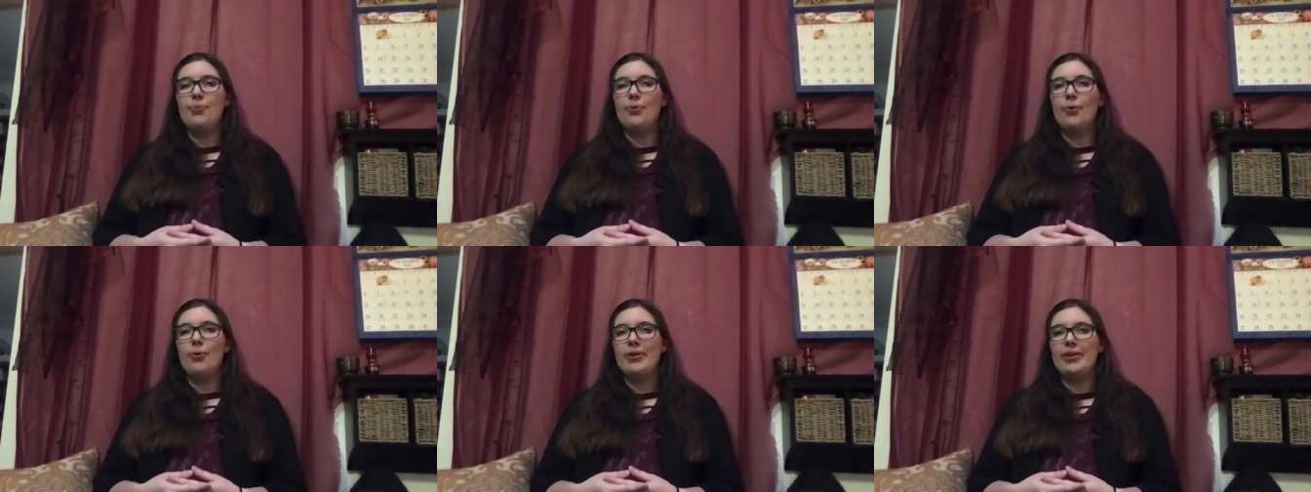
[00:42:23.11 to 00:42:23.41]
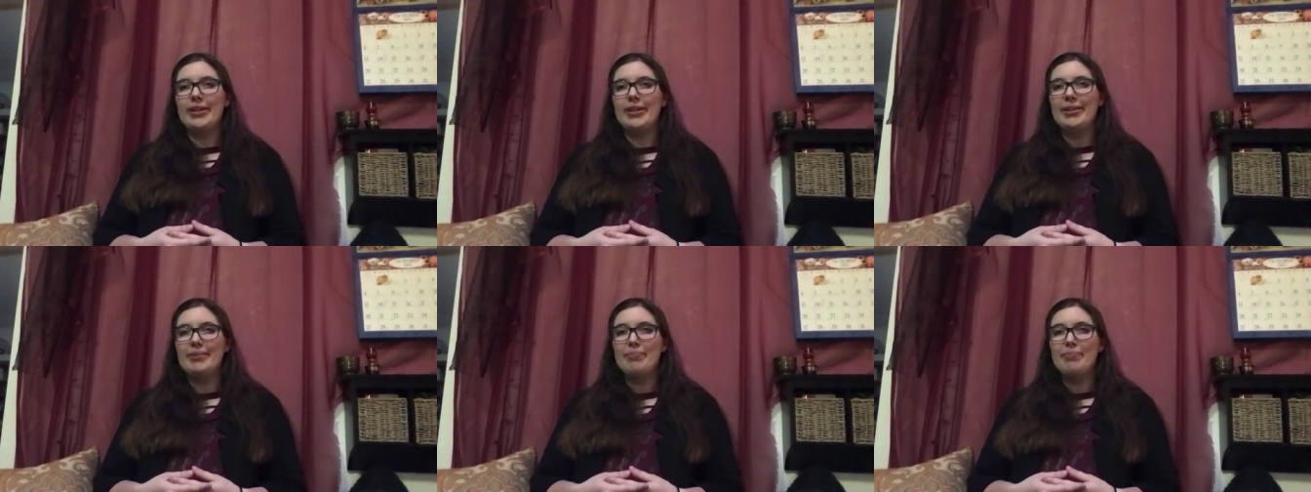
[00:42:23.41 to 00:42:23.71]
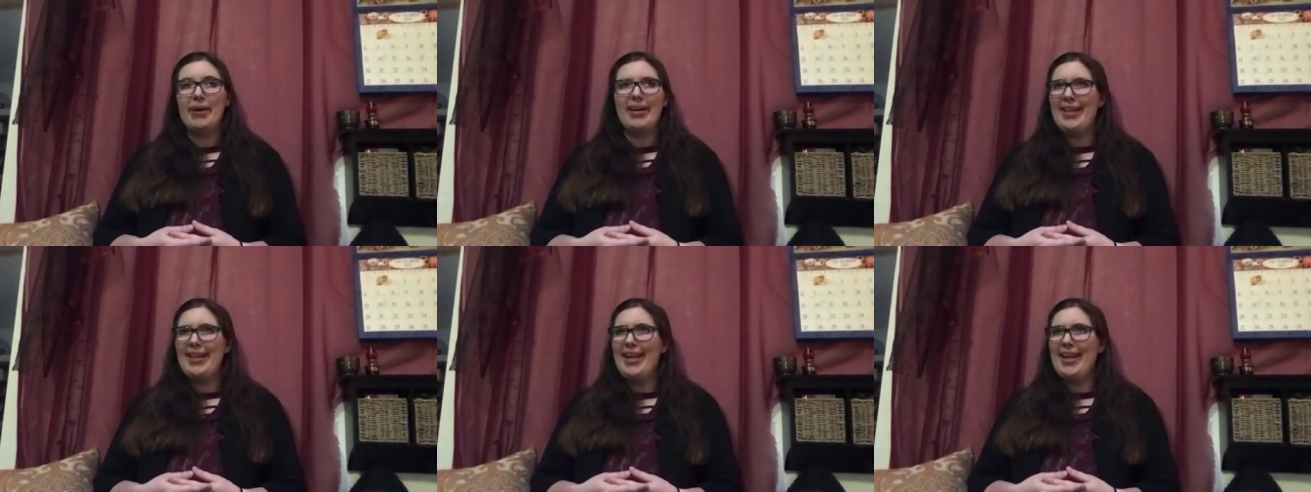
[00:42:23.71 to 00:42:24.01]
border
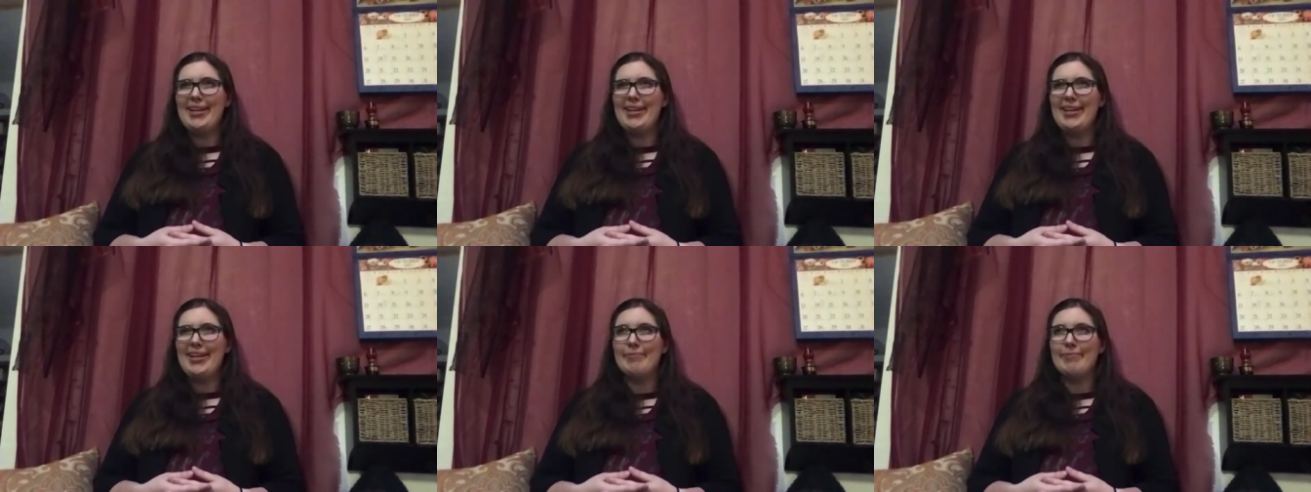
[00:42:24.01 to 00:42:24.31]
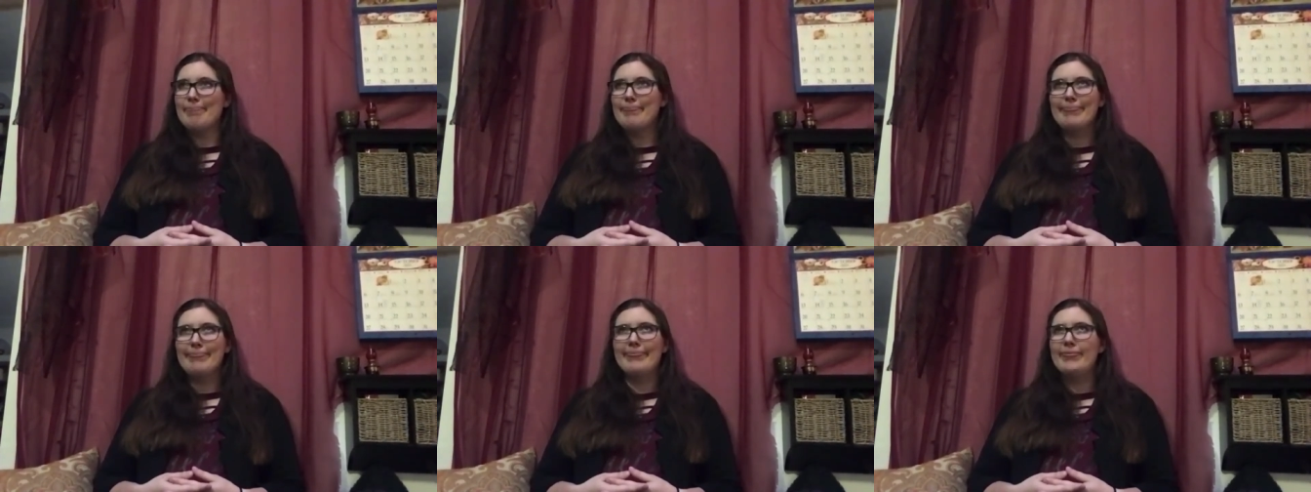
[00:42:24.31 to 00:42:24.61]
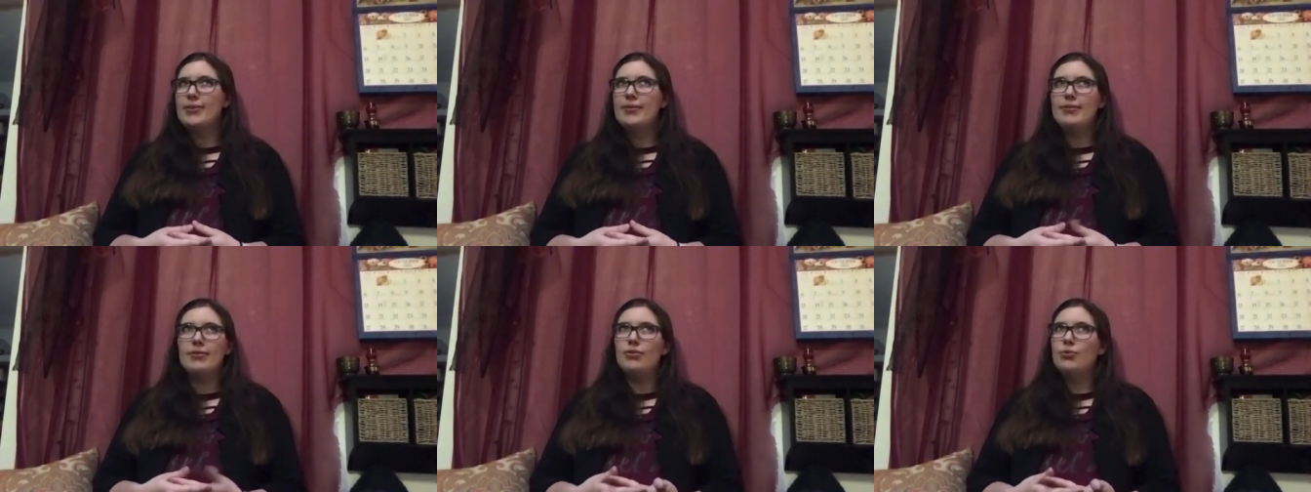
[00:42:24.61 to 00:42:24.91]
by like
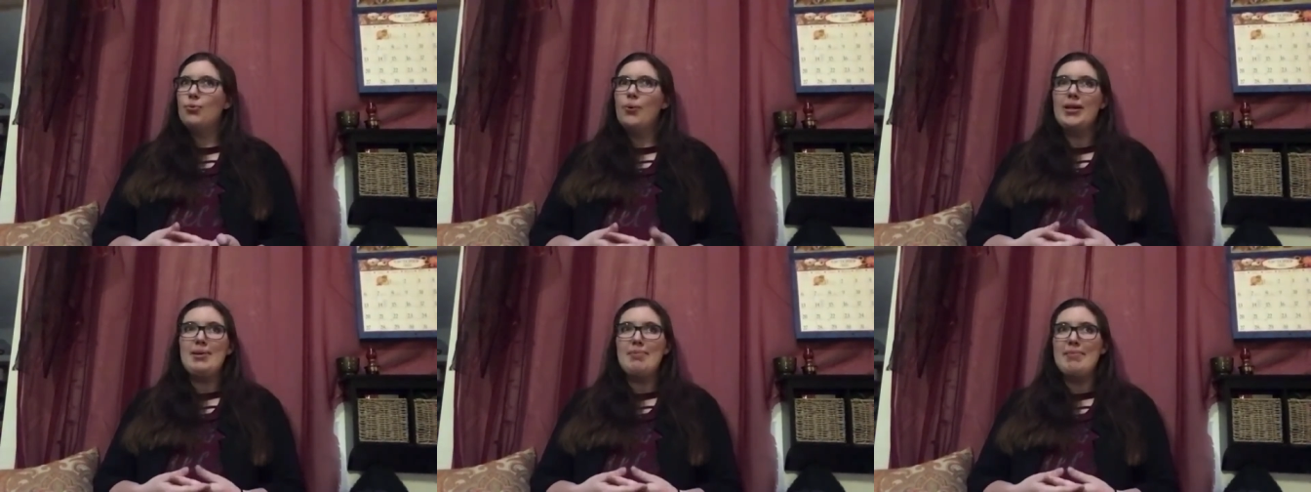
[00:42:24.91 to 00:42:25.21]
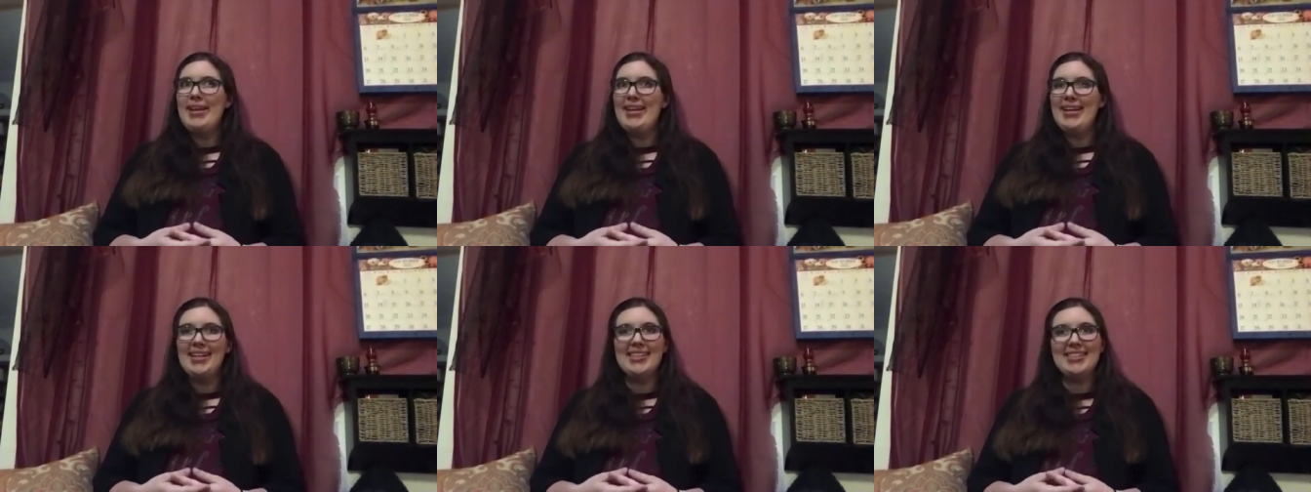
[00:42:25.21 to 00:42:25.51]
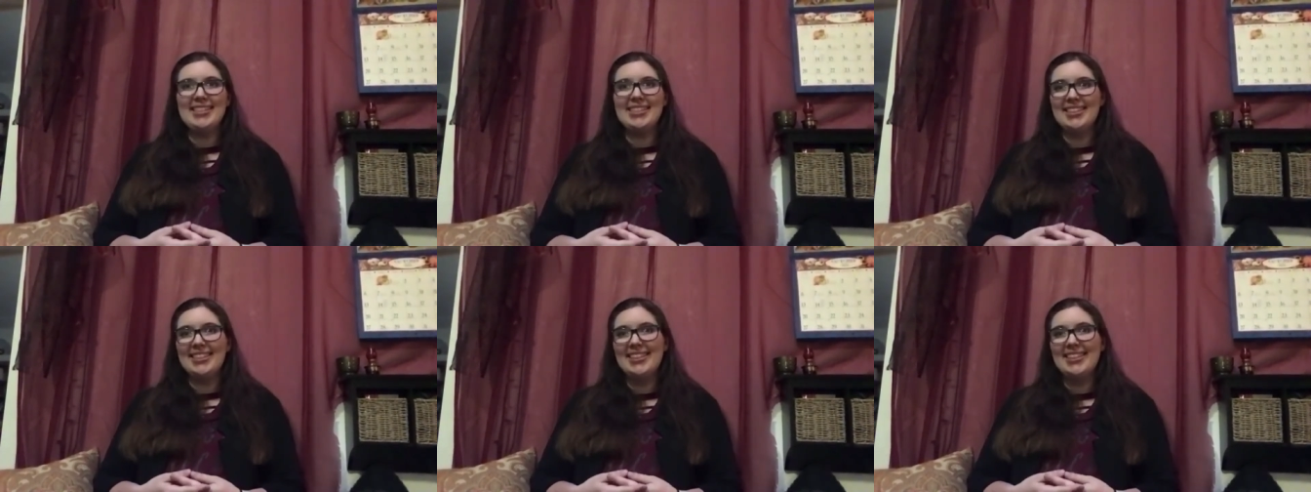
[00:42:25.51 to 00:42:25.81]
20 minutes.